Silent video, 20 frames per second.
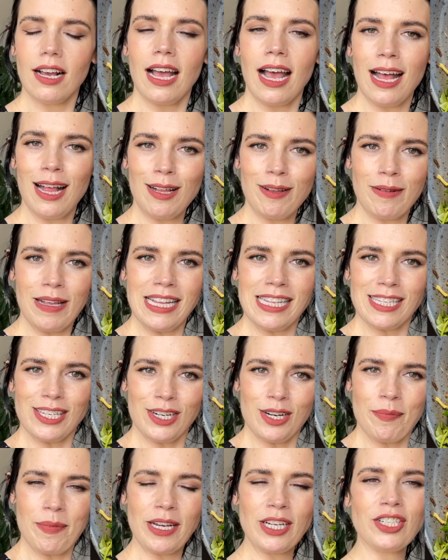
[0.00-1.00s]
I'll
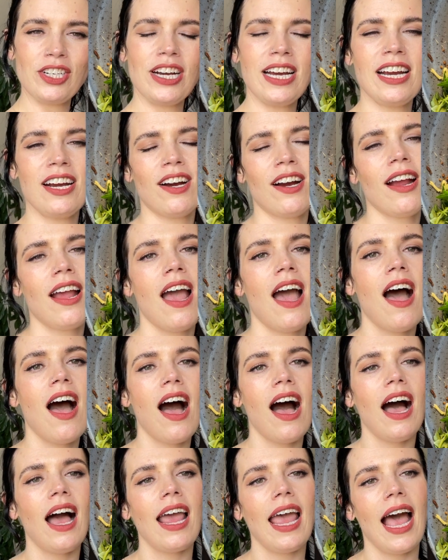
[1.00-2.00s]
insert a picture here.
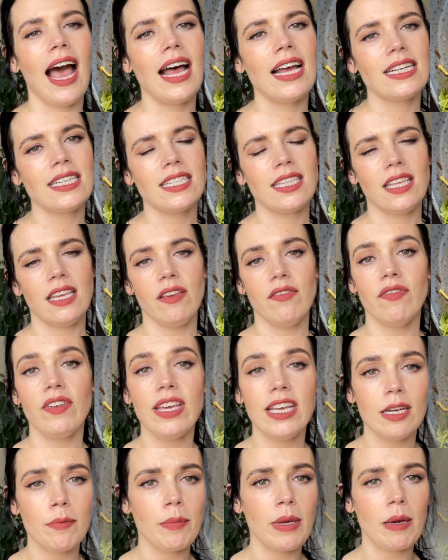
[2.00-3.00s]
I had the
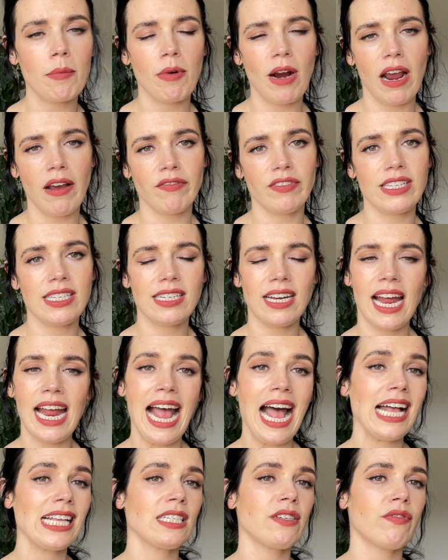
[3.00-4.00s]
vegan big breakfast. I
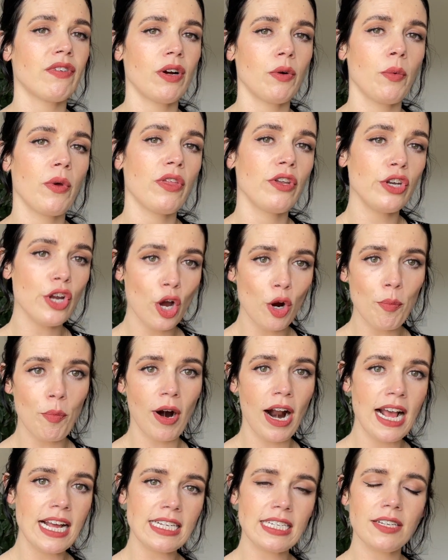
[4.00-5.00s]
asked for it with no
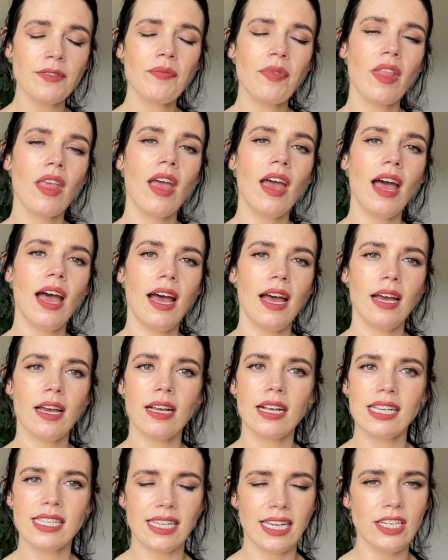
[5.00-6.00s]
bread
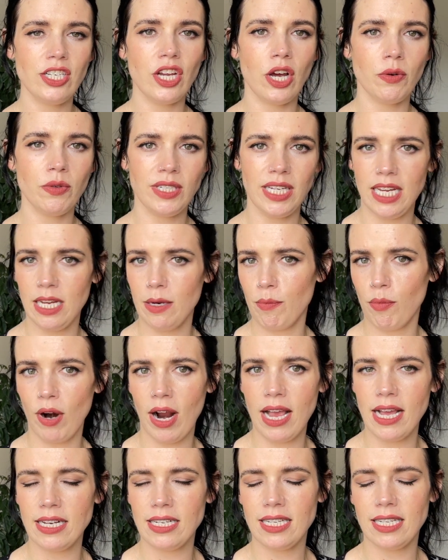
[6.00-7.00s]
because uh, I don't eat
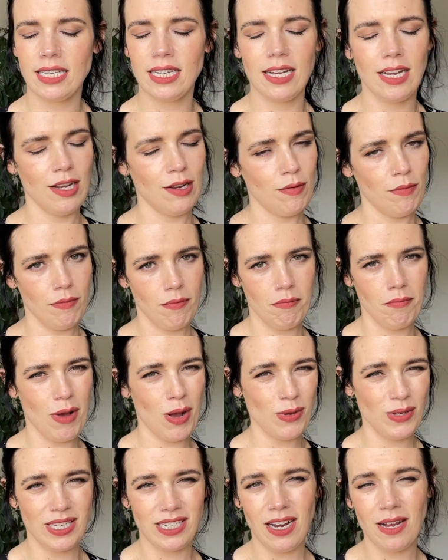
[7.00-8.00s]
bread
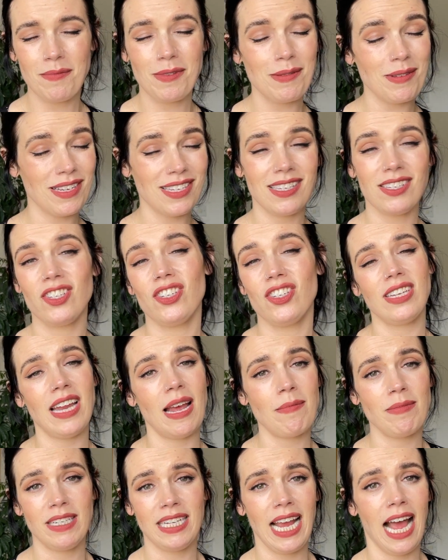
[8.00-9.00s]
most times because it's
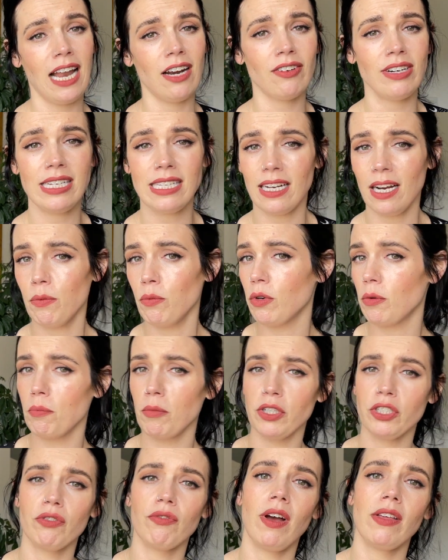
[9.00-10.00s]
empty calories, and I would
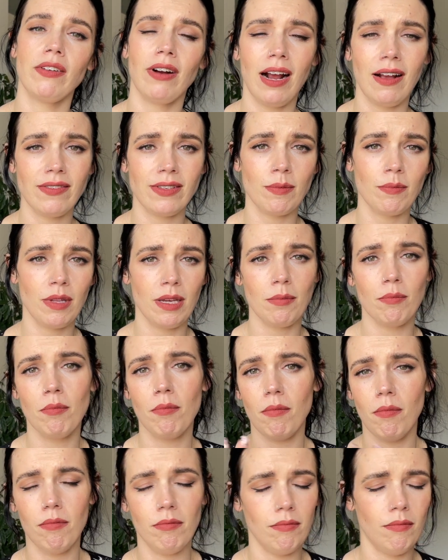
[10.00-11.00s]
much rather have
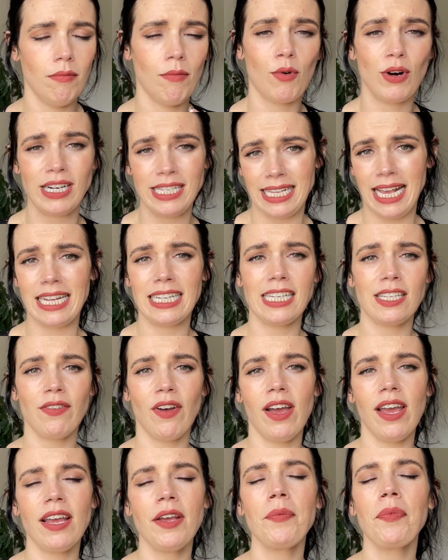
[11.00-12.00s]
something more
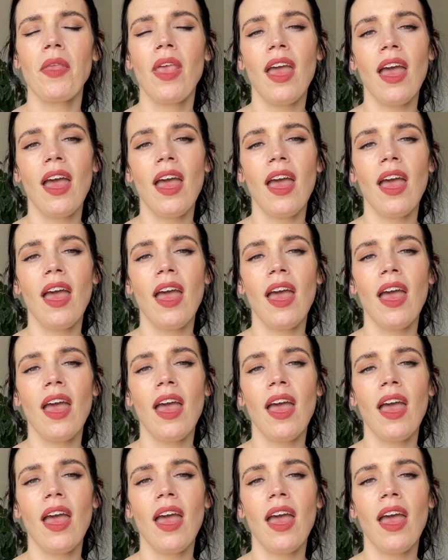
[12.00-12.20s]
satisfying.